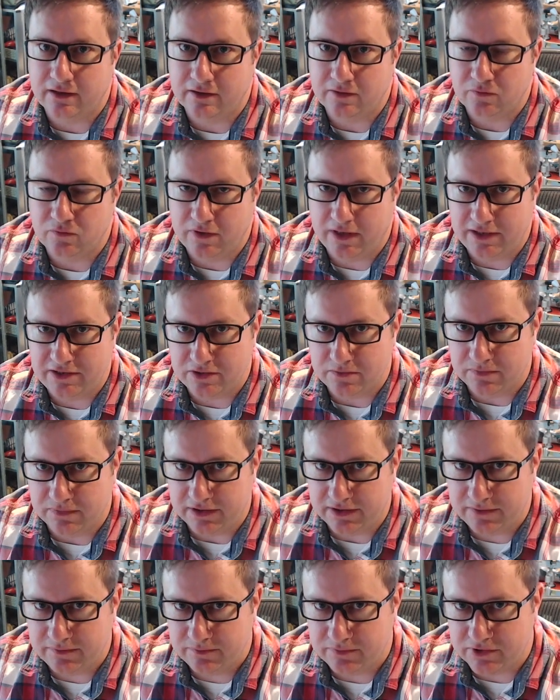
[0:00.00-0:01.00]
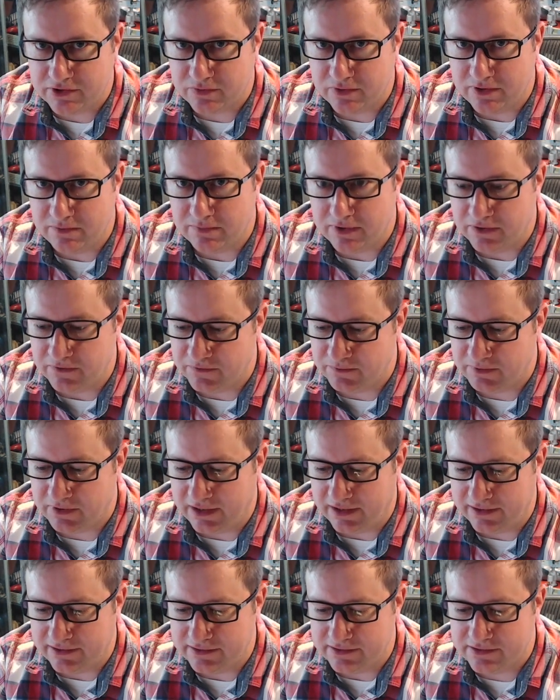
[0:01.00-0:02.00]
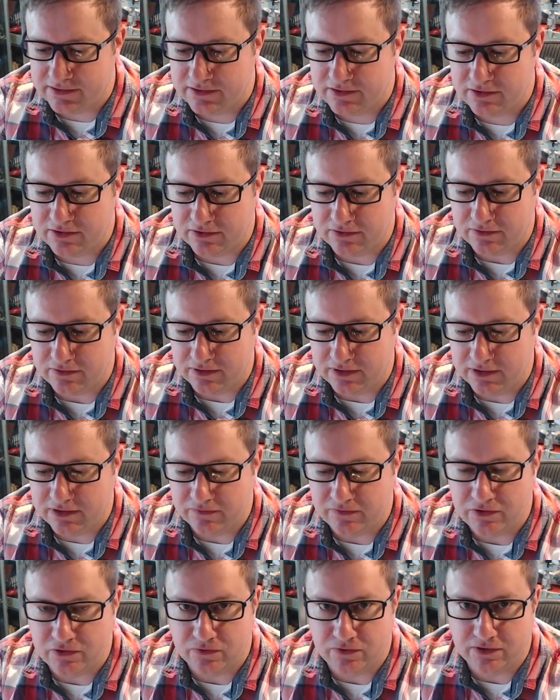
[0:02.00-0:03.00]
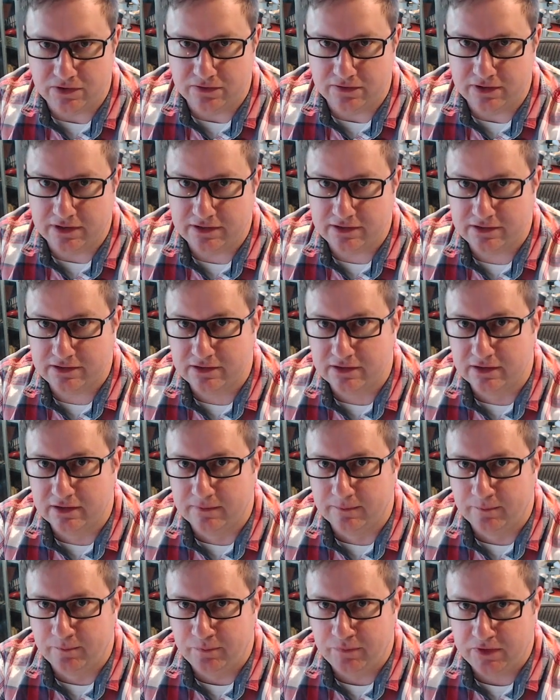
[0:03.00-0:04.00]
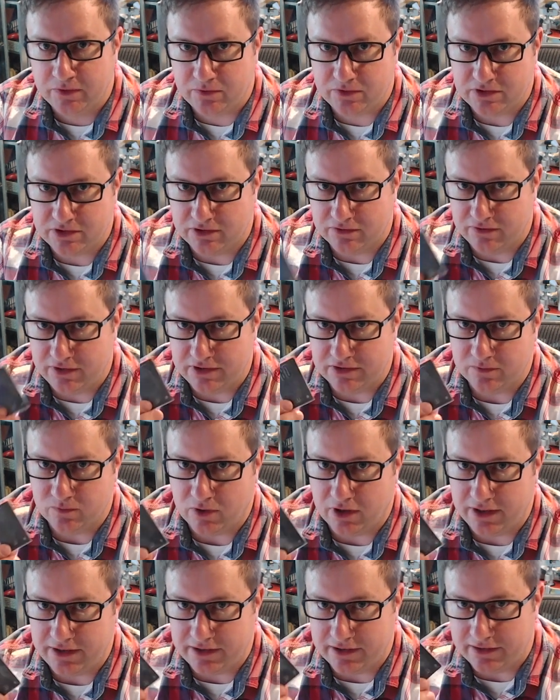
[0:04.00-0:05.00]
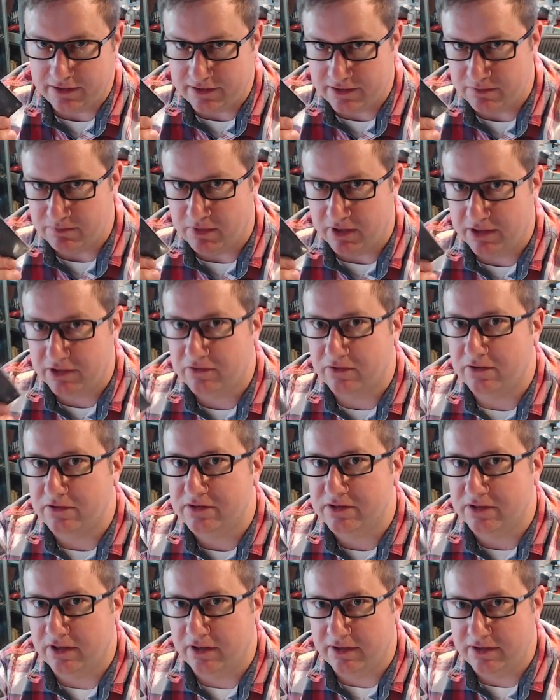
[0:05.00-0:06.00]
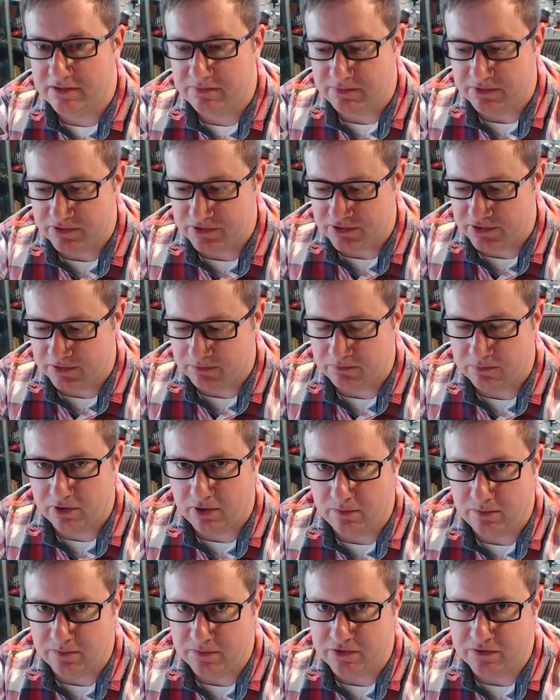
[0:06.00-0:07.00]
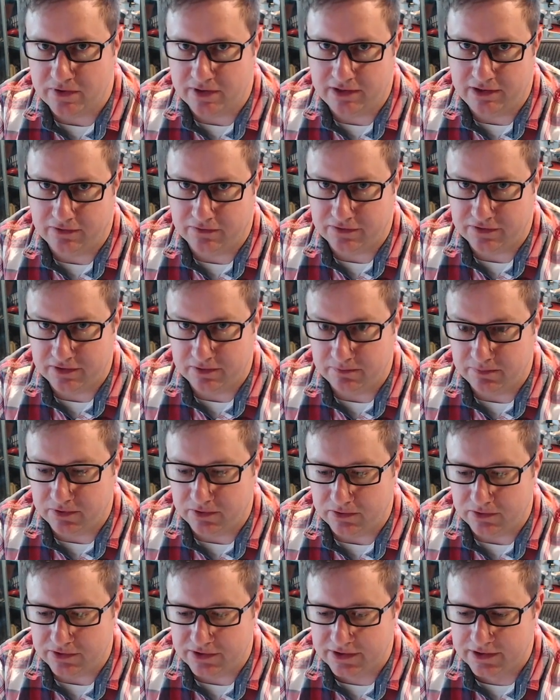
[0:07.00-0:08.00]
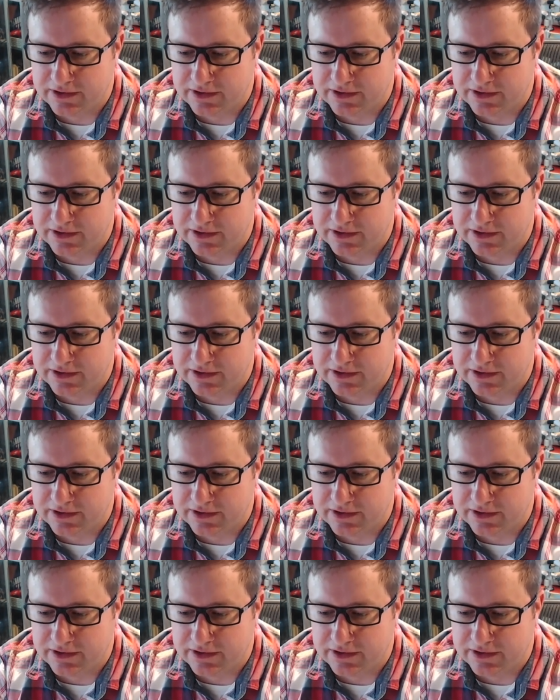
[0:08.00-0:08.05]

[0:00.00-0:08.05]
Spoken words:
randomly between both players to the individual units, which is the reason why they're these micro sized, because you can pop them directly onto the board.